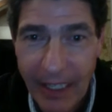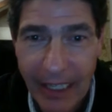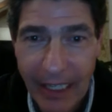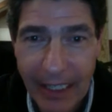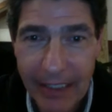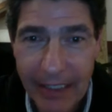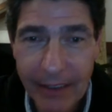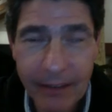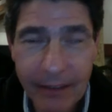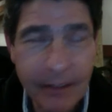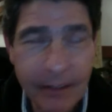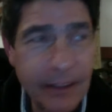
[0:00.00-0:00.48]

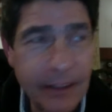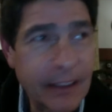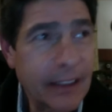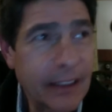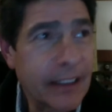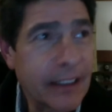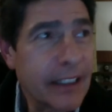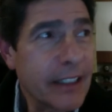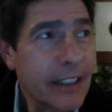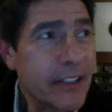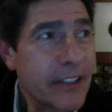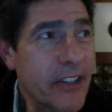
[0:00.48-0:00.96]
And
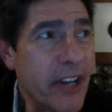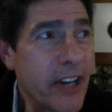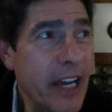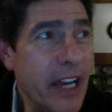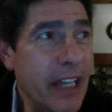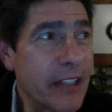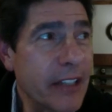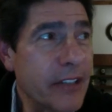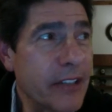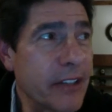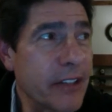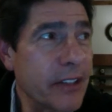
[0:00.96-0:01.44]
she
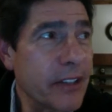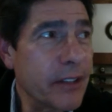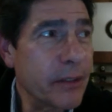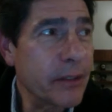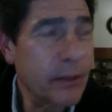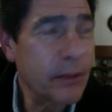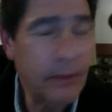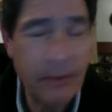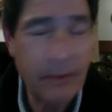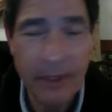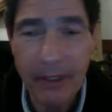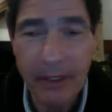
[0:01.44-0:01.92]
had to
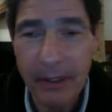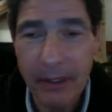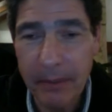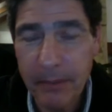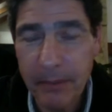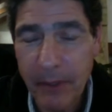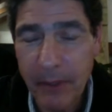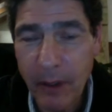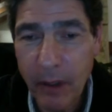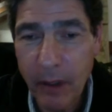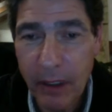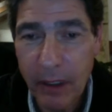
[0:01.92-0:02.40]
do
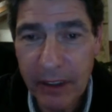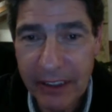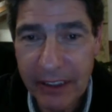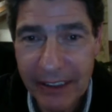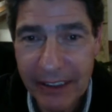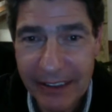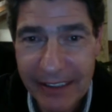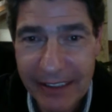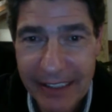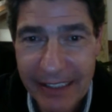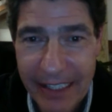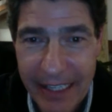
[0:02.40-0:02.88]
the halt
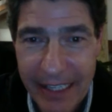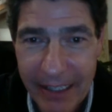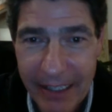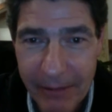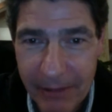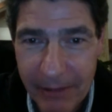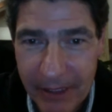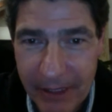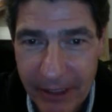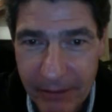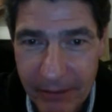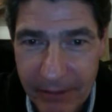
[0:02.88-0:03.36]
at sea
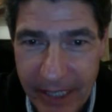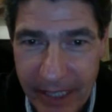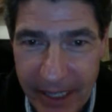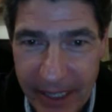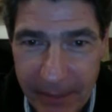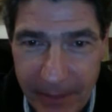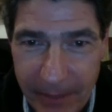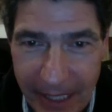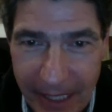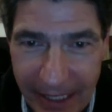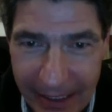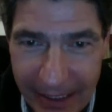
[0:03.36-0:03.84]
with the
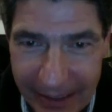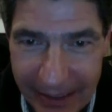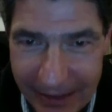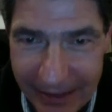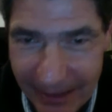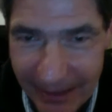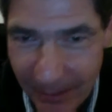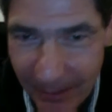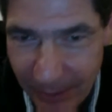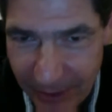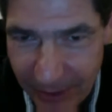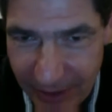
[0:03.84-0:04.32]
rein back
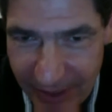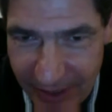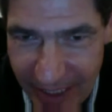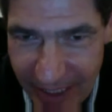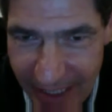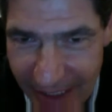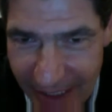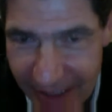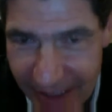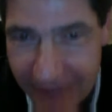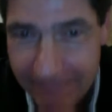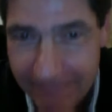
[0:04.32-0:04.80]
and the
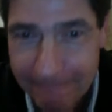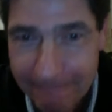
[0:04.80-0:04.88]
proceed.